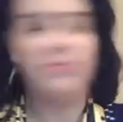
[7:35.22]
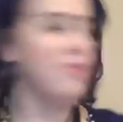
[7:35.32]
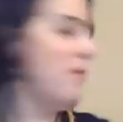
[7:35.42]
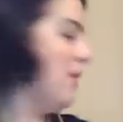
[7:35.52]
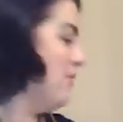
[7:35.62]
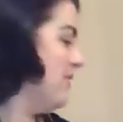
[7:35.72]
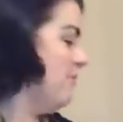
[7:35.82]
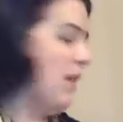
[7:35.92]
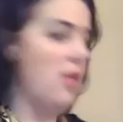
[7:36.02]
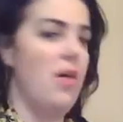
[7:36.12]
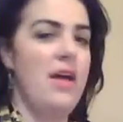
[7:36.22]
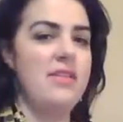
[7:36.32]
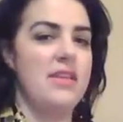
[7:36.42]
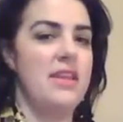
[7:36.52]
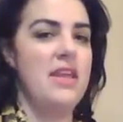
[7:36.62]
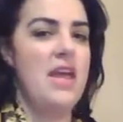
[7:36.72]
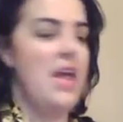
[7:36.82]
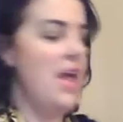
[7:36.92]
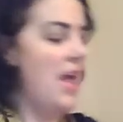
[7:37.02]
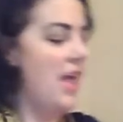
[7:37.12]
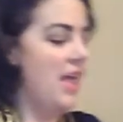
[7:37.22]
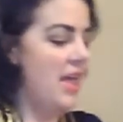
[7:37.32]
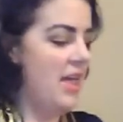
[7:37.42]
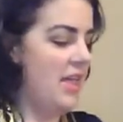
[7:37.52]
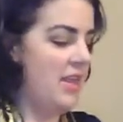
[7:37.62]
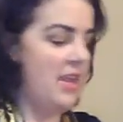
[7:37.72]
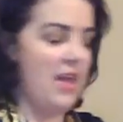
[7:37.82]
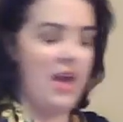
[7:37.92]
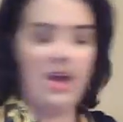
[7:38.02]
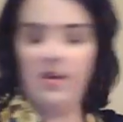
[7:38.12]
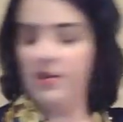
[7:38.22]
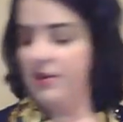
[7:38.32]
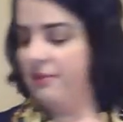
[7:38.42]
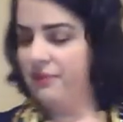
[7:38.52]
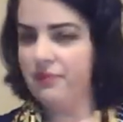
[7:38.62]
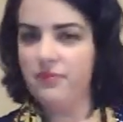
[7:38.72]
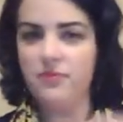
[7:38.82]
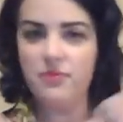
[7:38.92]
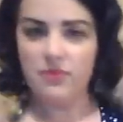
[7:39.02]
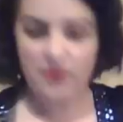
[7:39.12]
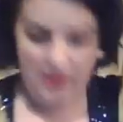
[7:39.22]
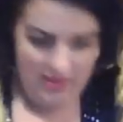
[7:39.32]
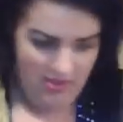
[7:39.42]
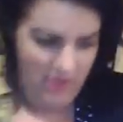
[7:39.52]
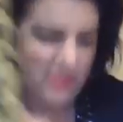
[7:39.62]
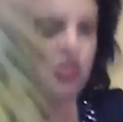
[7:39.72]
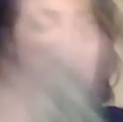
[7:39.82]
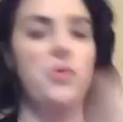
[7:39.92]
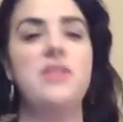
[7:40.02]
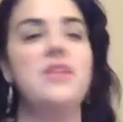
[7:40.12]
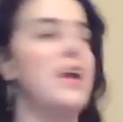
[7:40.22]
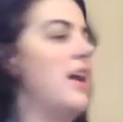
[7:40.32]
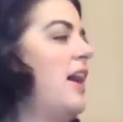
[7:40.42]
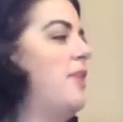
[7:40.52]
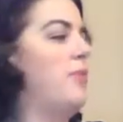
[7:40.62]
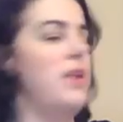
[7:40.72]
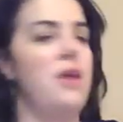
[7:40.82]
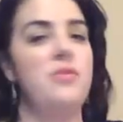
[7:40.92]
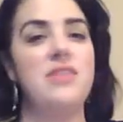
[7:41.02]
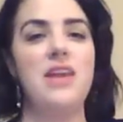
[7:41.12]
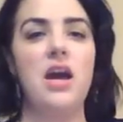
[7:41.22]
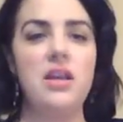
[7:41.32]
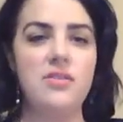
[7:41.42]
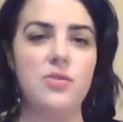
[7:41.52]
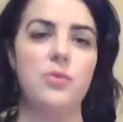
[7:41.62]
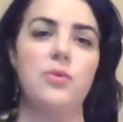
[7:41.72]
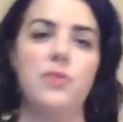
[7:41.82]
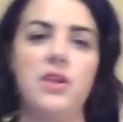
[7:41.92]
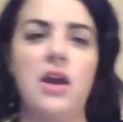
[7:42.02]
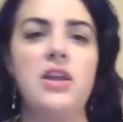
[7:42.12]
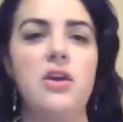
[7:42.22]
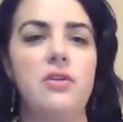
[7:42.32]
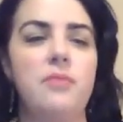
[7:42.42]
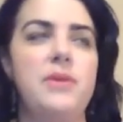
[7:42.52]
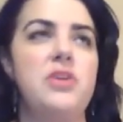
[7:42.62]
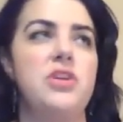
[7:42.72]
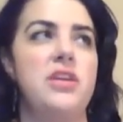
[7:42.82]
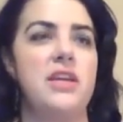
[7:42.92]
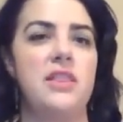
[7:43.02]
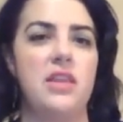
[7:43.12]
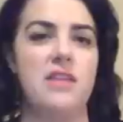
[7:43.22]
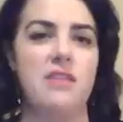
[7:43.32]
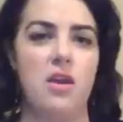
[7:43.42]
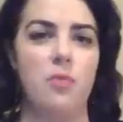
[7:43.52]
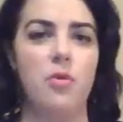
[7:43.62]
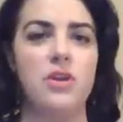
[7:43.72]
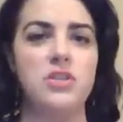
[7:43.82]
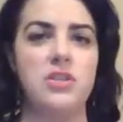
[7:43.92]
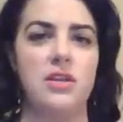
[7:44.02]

but I was in my closet and I, saw these shorts that I got when I was in high school. You know how you go to the beach and you get things airbrushed